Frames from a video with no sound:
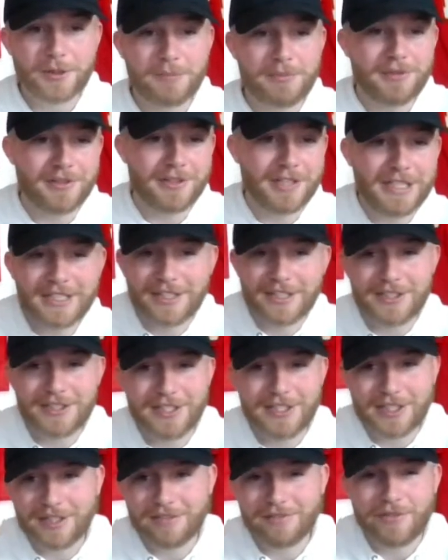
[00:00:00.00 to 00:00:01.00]
or plan on
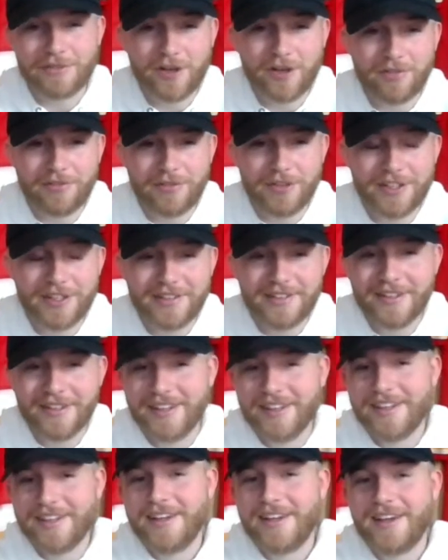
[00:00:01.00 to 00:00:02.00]
getting involved in.
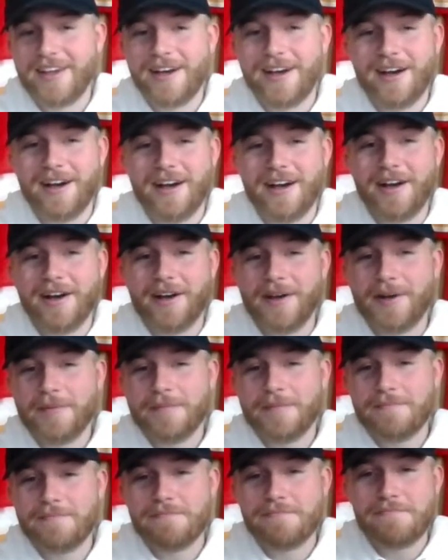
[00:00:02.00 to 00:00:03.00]

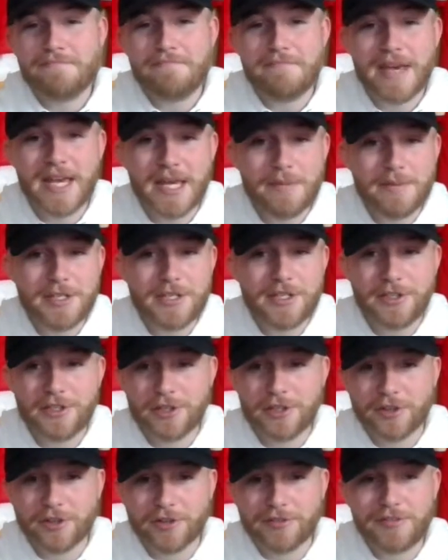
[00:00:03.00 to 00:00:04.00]
Maybe
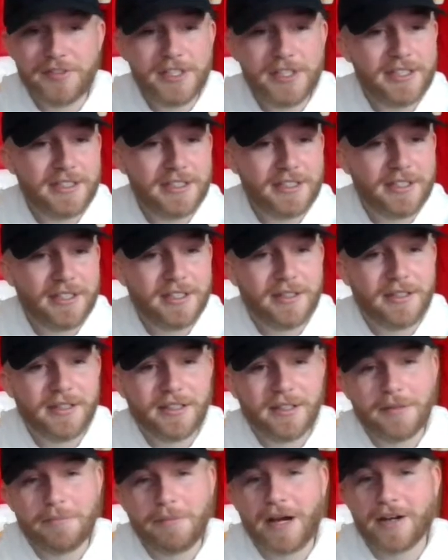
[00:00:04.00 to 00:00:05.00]
a Yurfie.
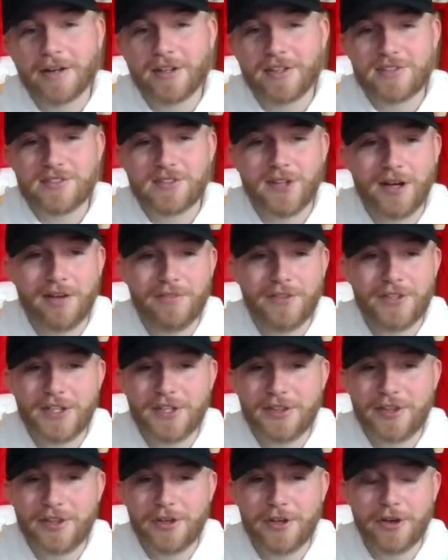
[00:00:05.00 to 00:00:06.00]
Pirates love to
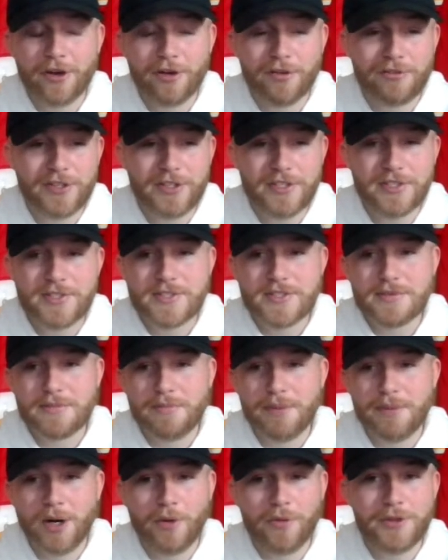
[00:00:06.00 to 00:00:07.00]
get the Yurfies.
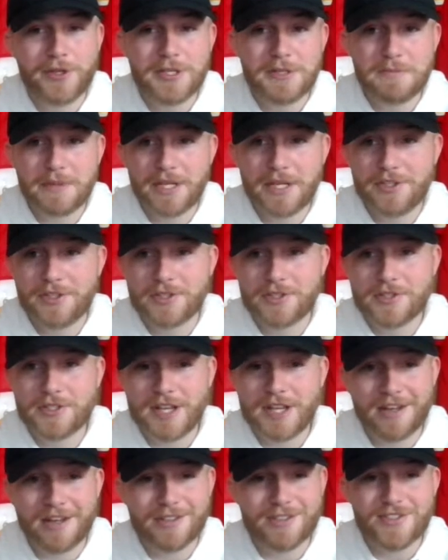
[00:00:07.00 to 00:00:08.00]
Both these pitchers
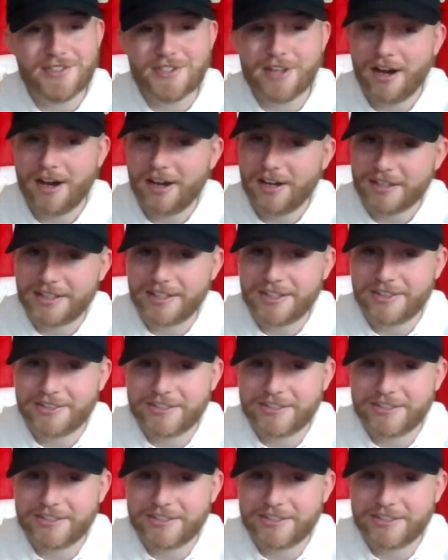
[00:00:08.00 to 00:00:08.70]
kind of suck.